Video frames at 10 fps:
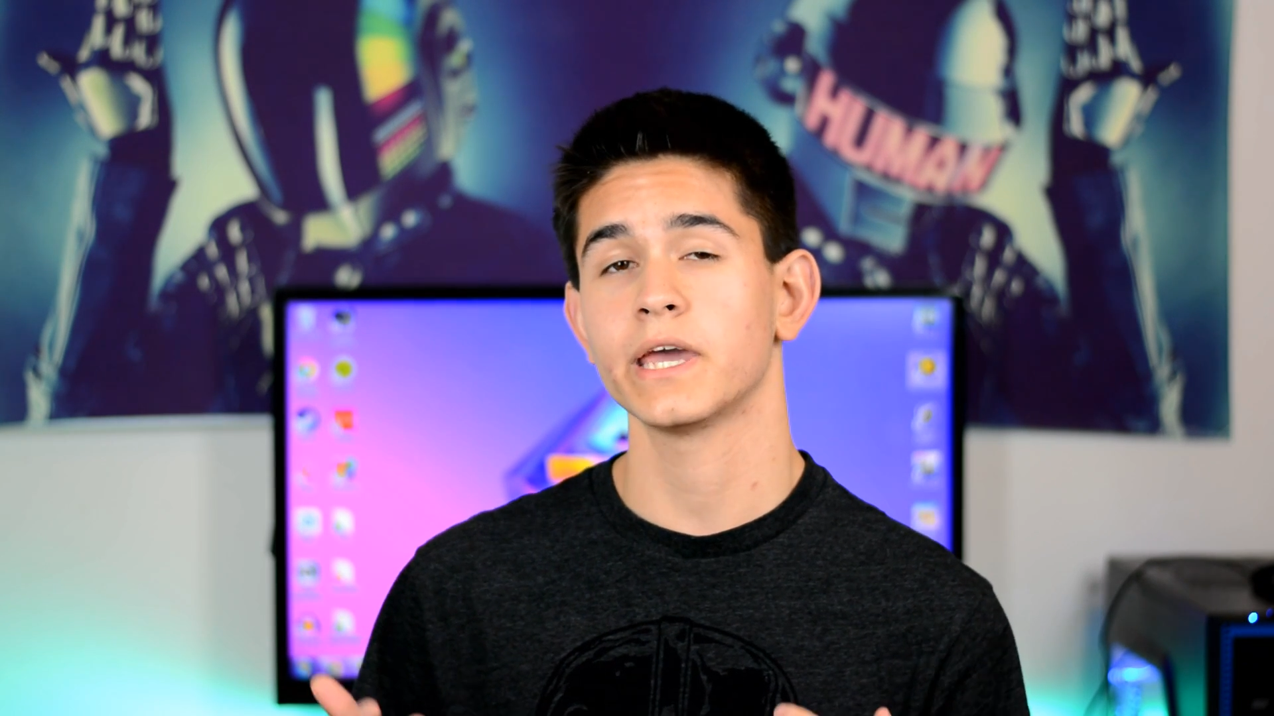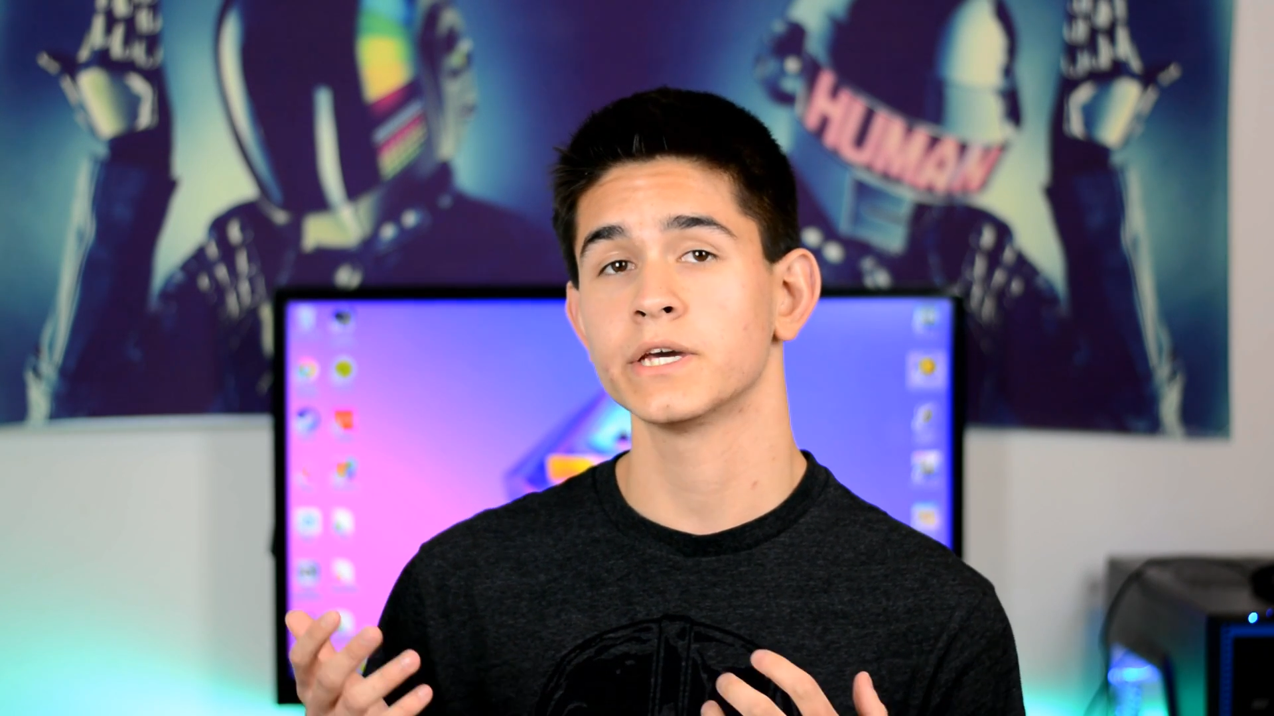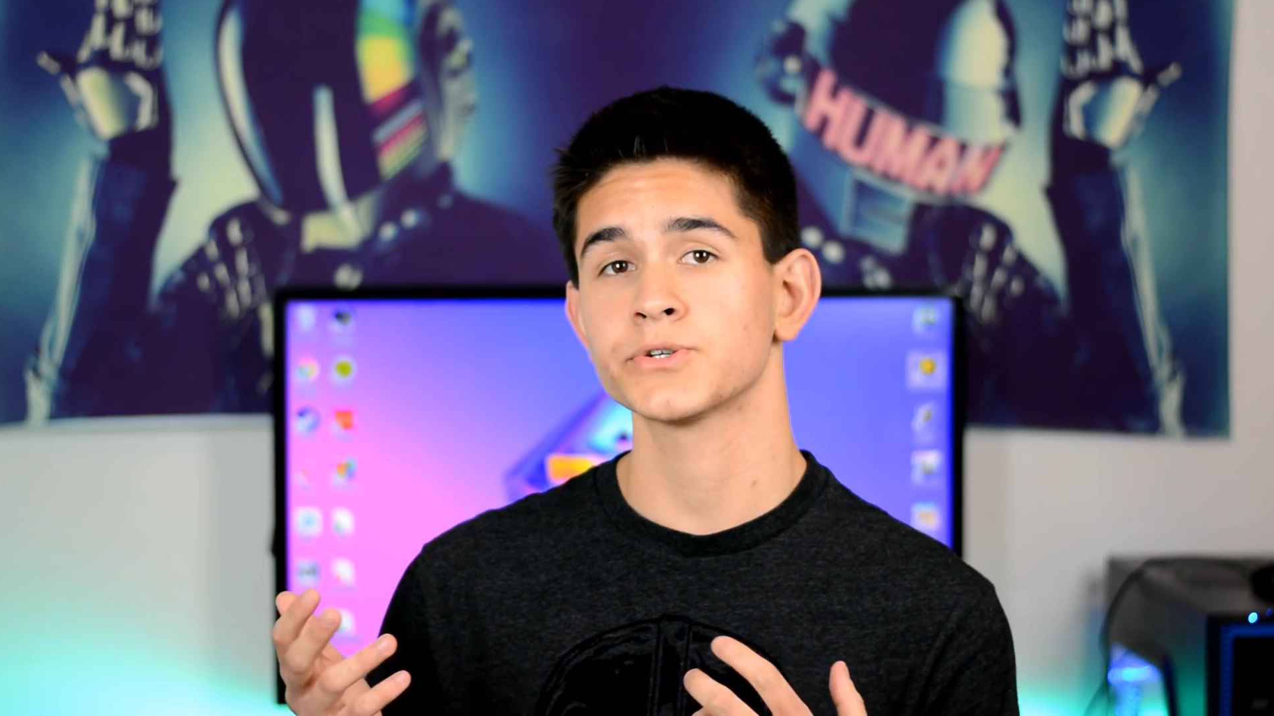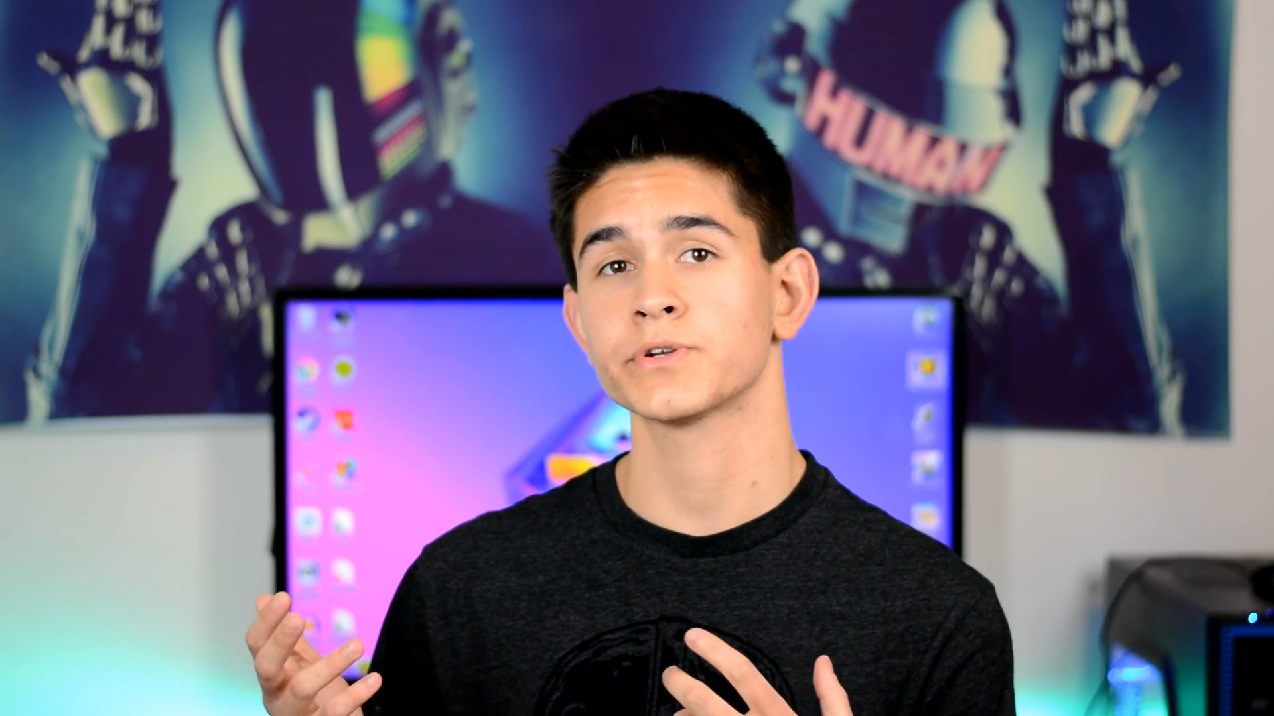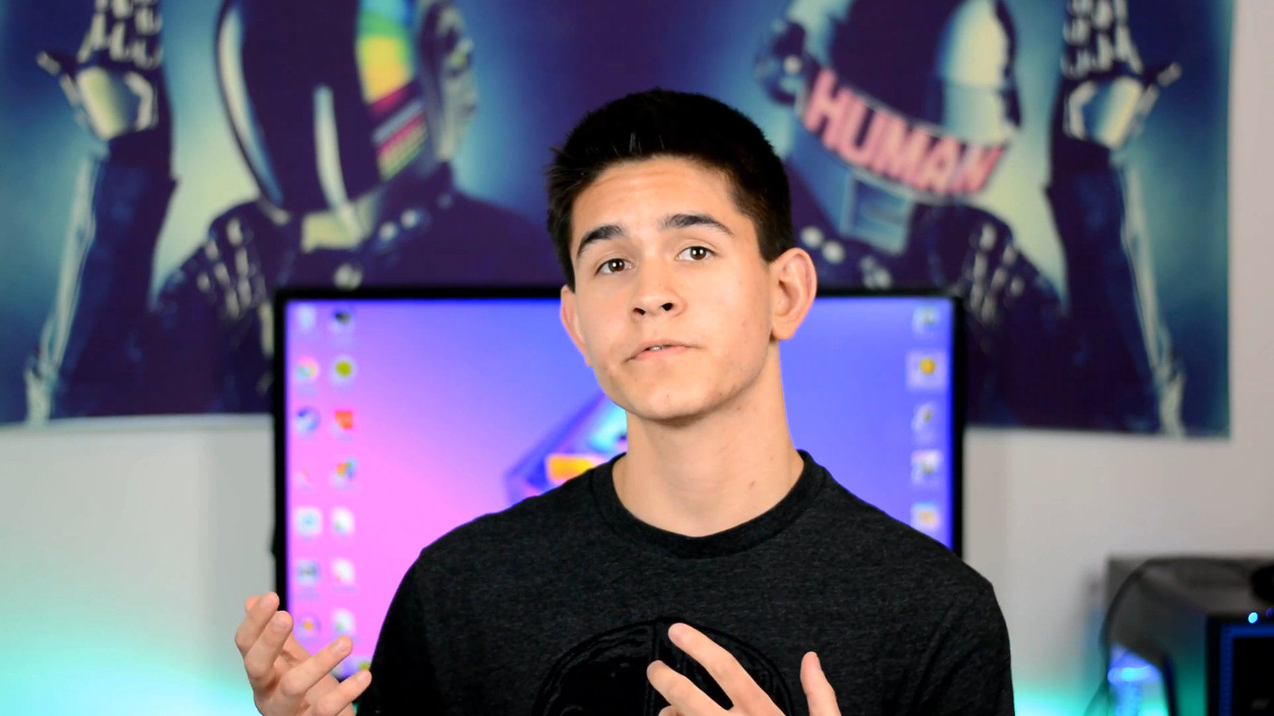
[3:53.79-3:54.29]

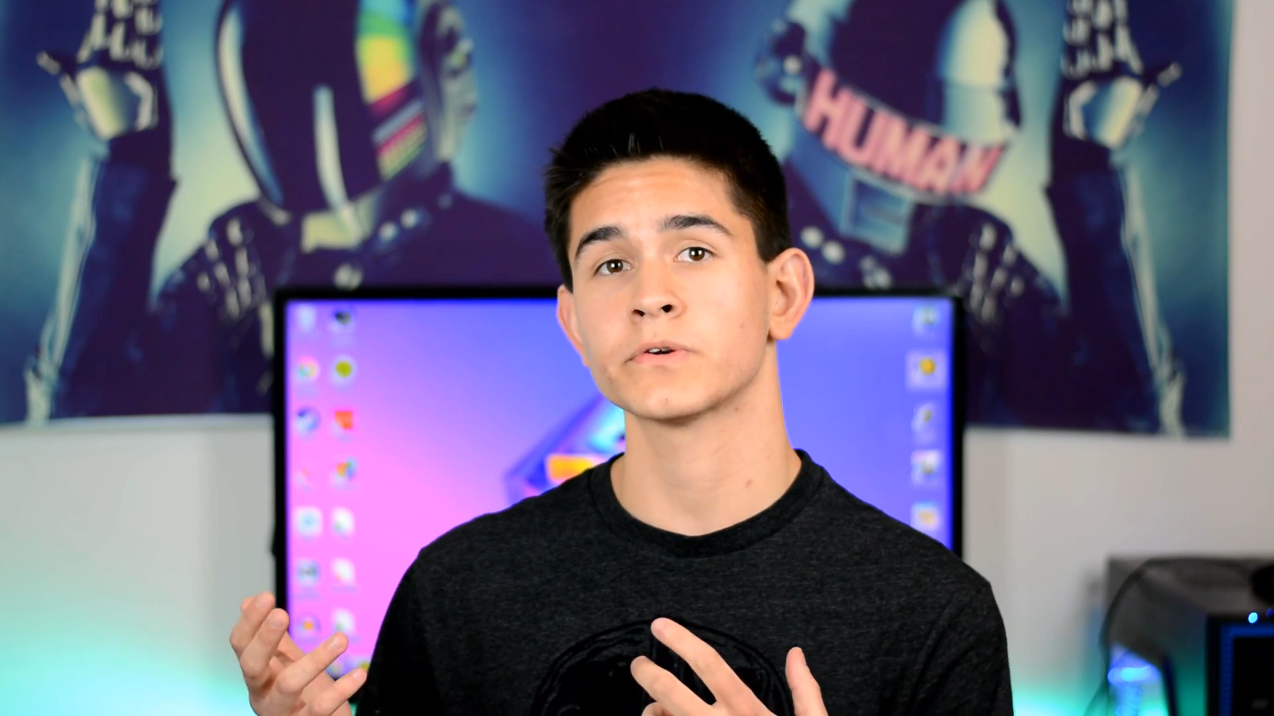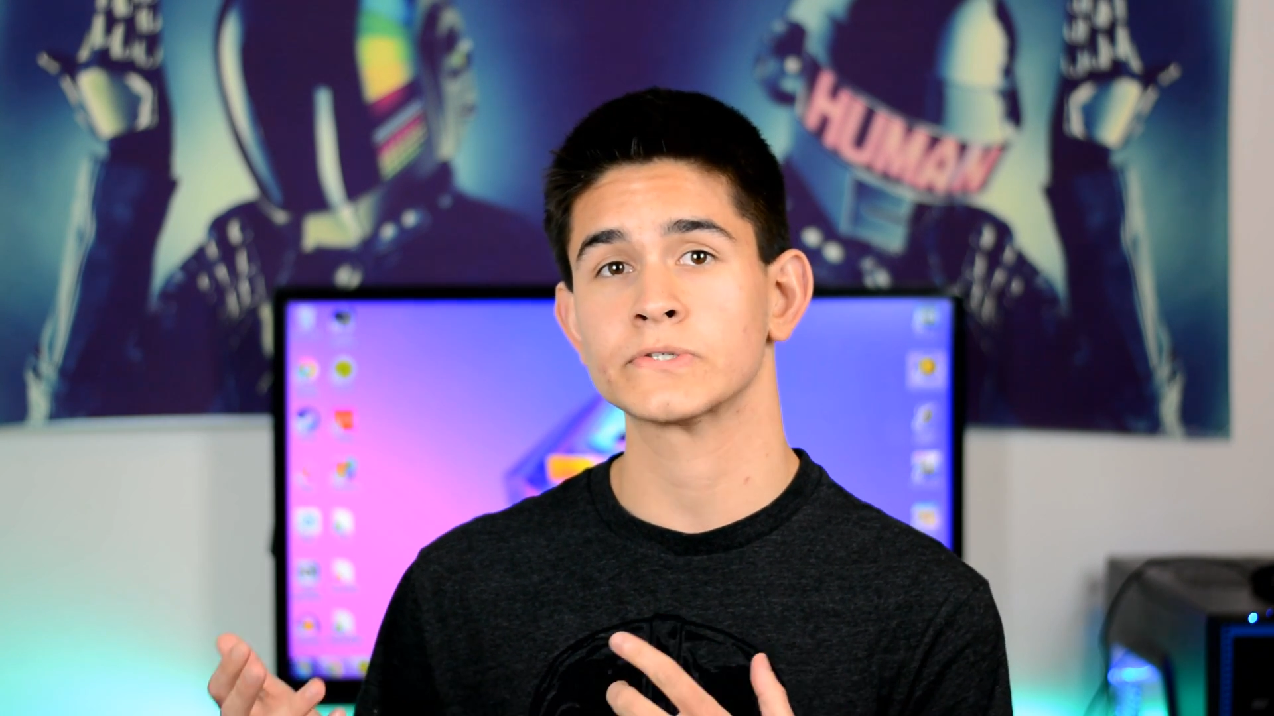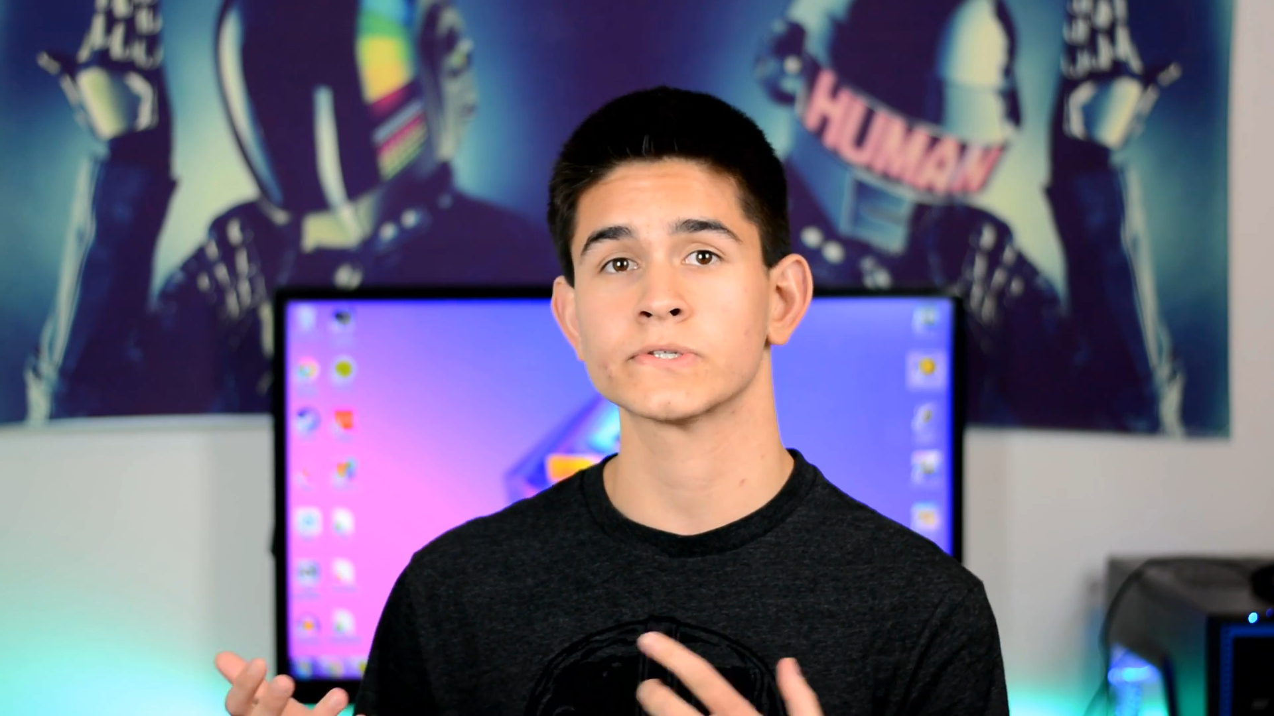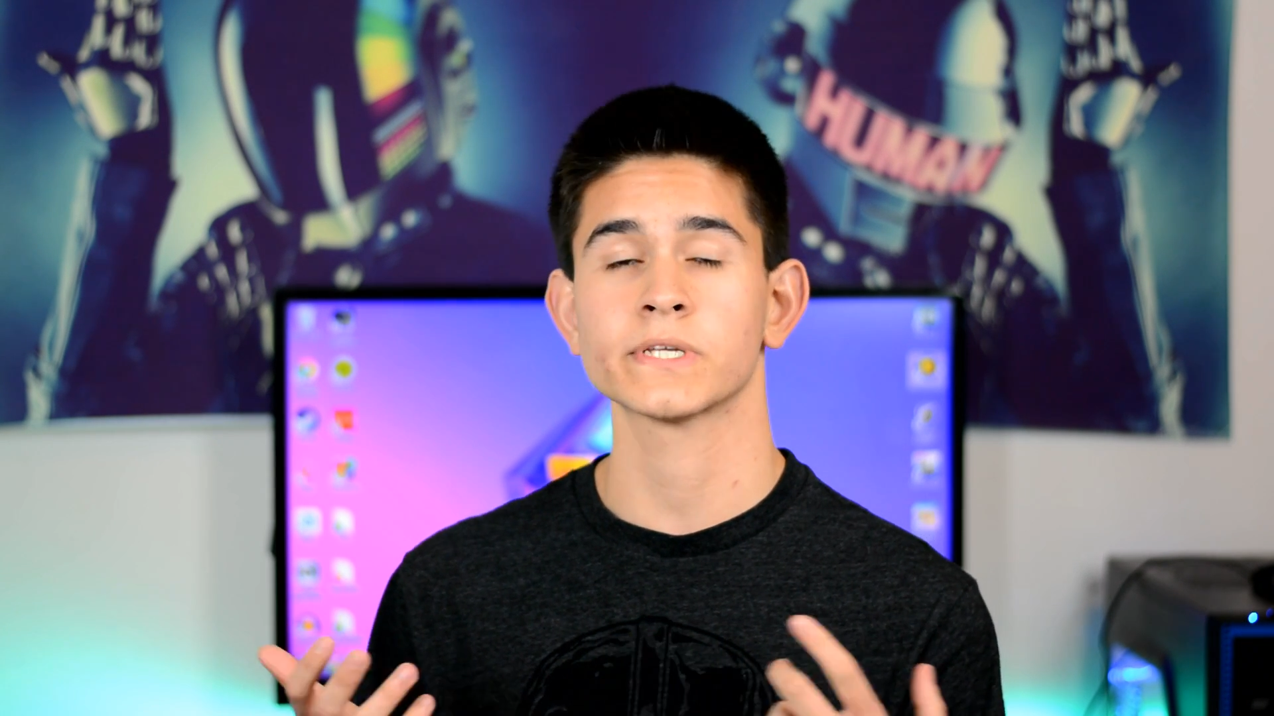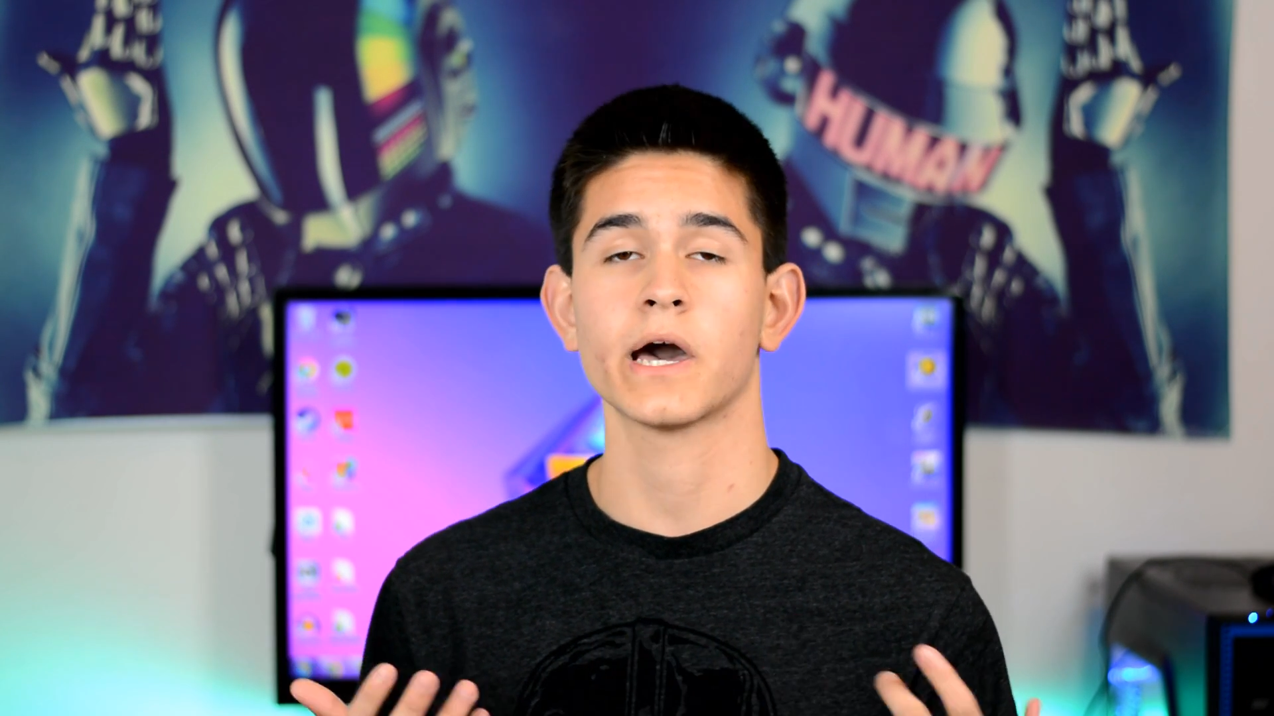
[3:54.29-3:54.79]
Android versus